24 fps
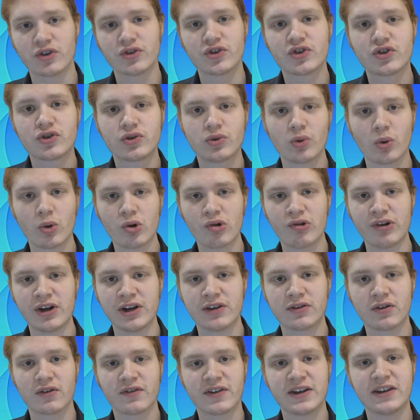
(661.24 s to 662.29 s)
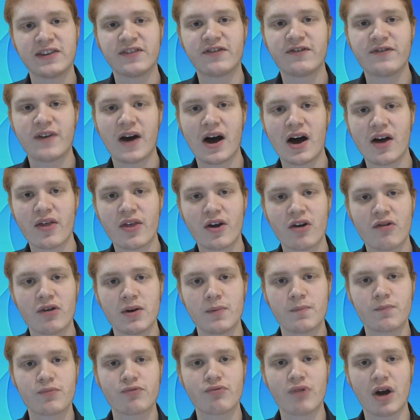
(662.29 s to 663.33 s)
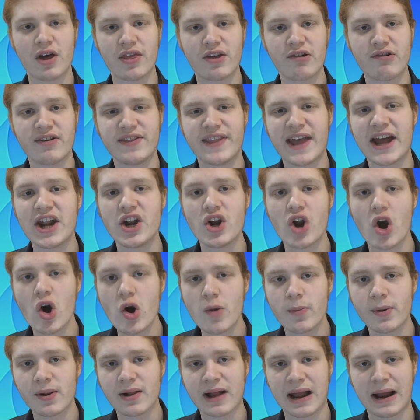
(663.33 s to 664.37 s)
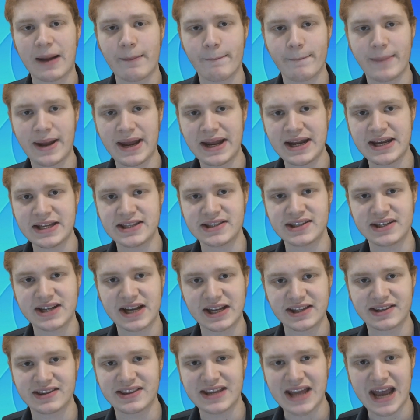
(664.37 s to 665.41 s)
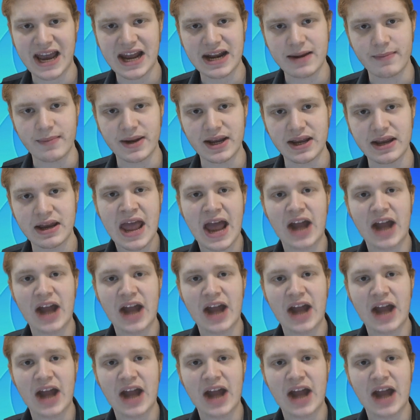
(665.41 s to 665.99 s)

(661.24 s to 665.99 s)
on stories of his father and brother and their noble campaigns against the enemy,